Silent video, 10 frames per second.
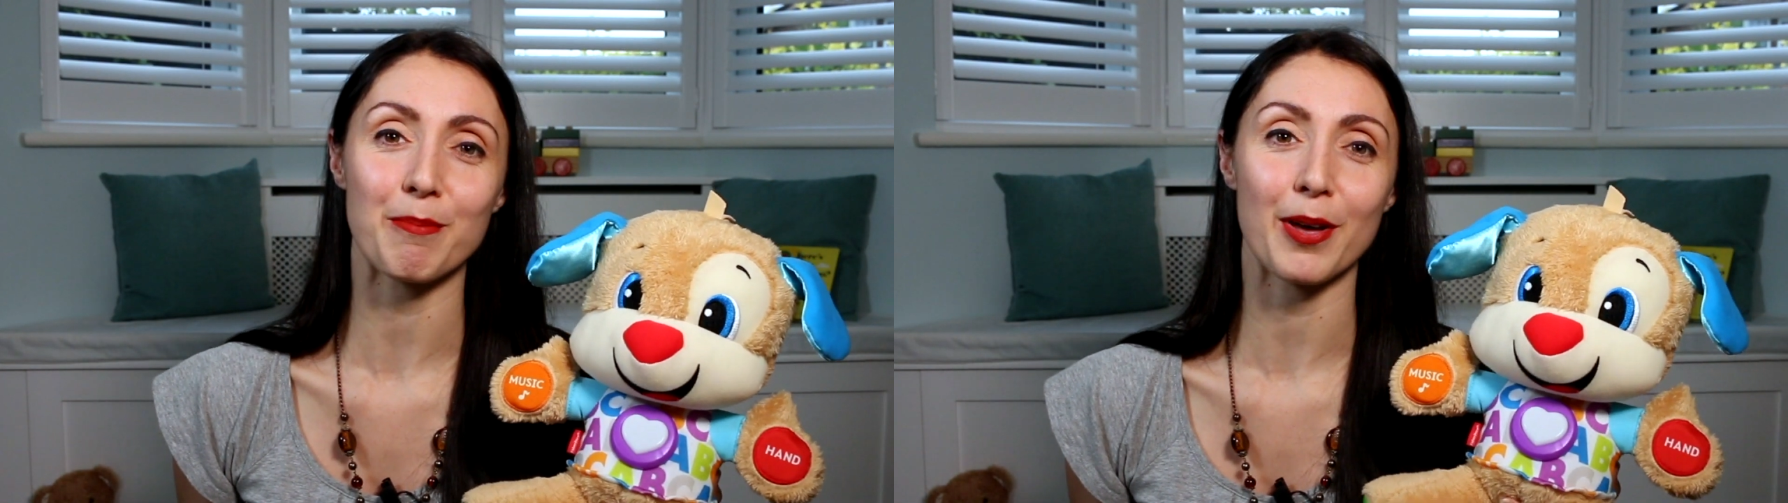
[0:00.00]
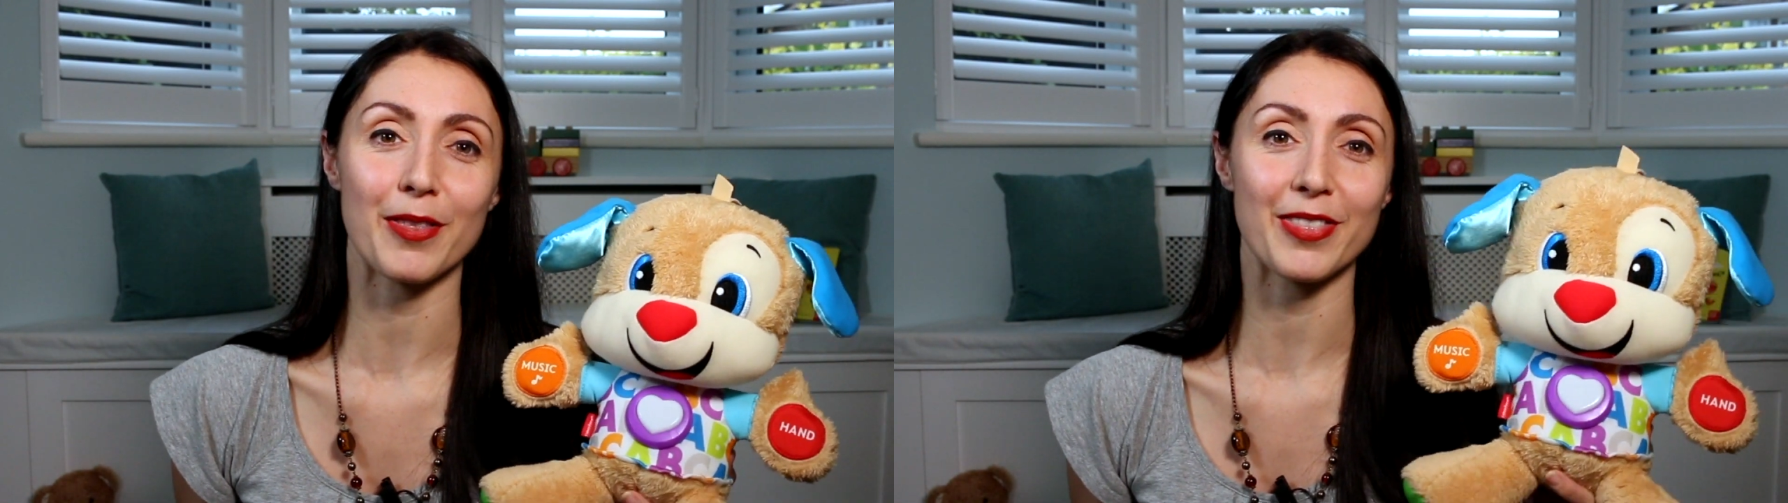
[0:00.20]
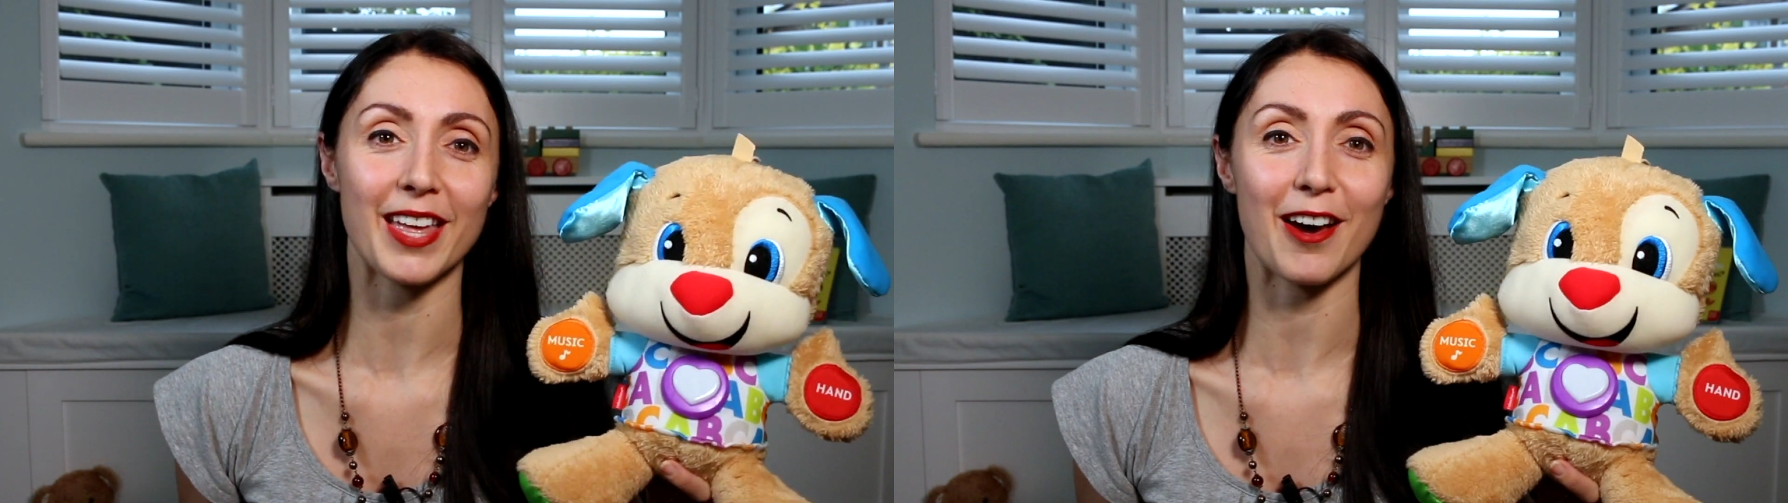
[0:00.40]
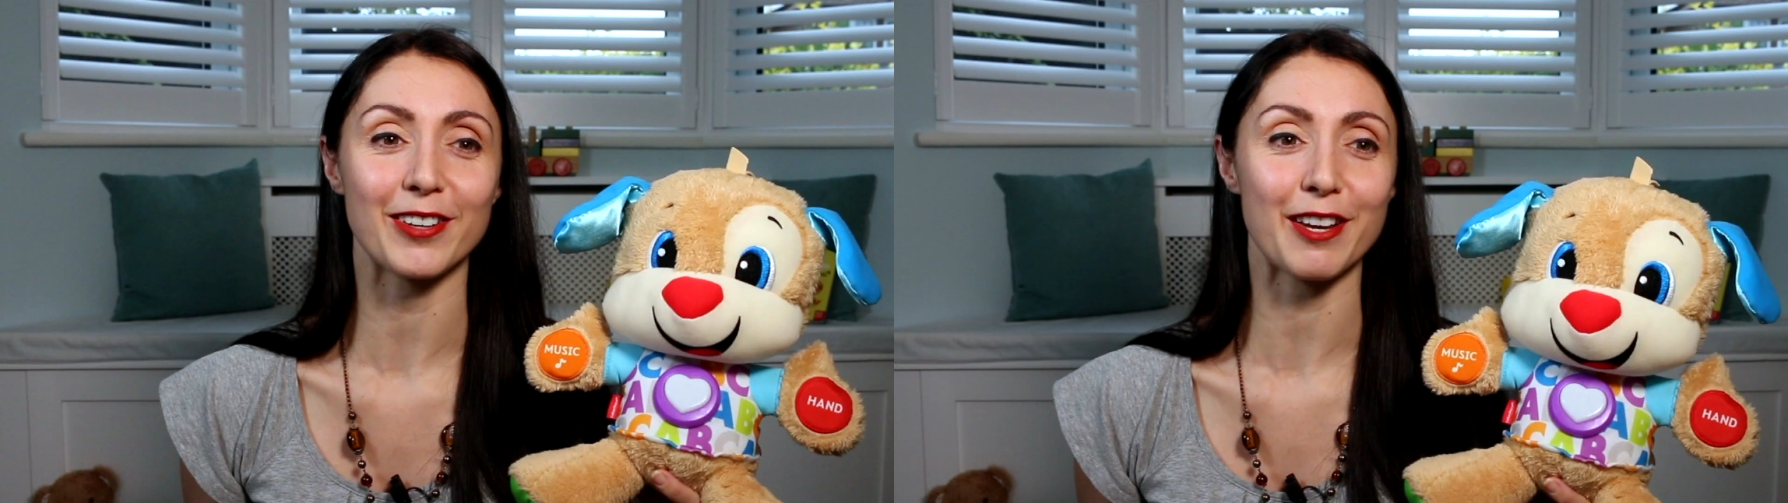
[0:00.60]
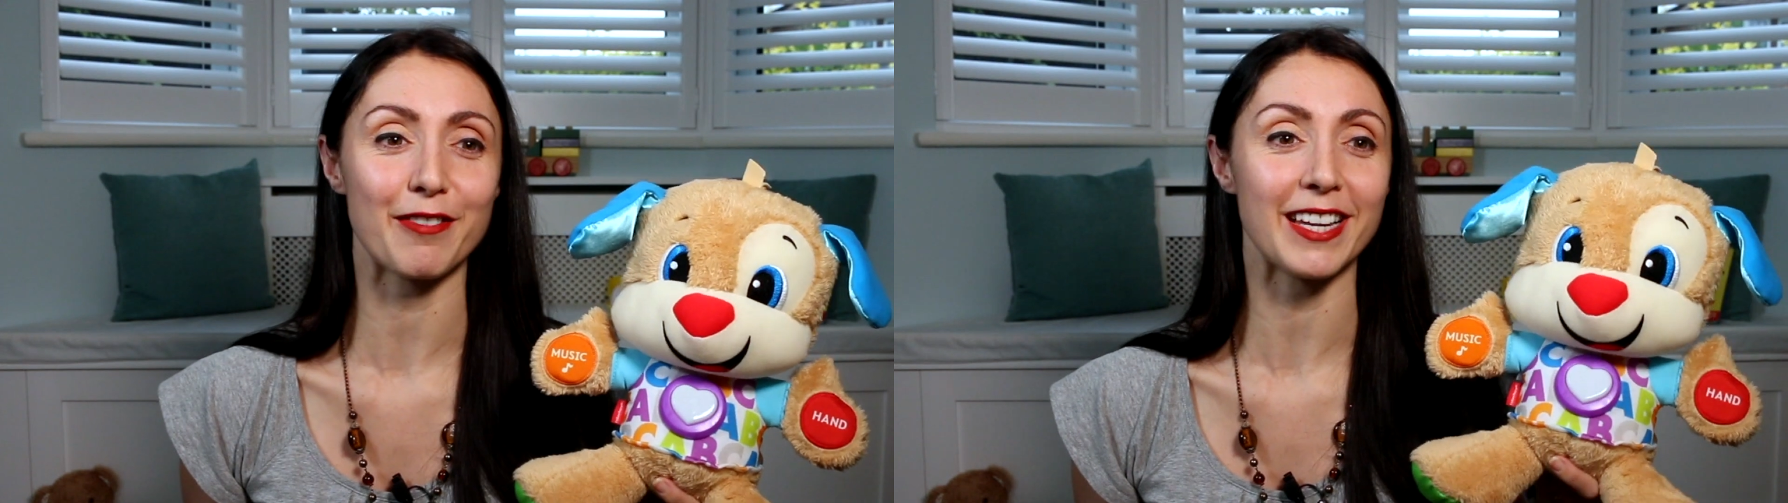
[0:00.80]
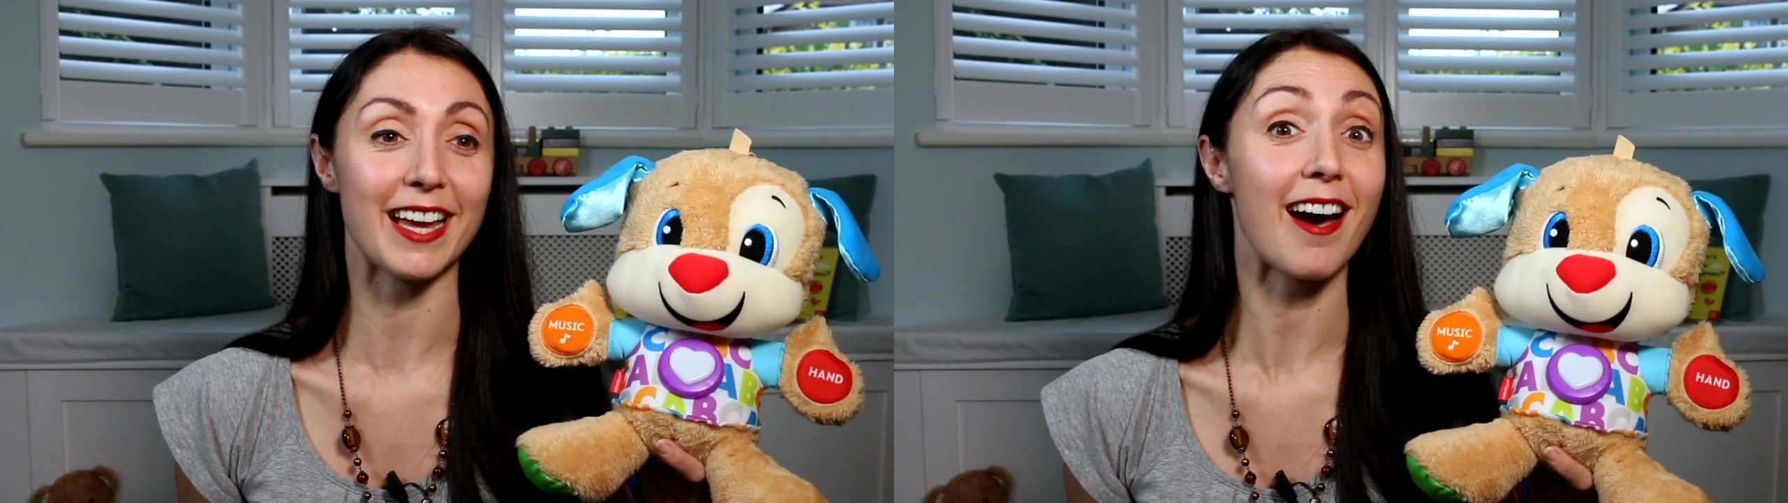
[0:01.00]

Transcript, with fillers: but they are definitely a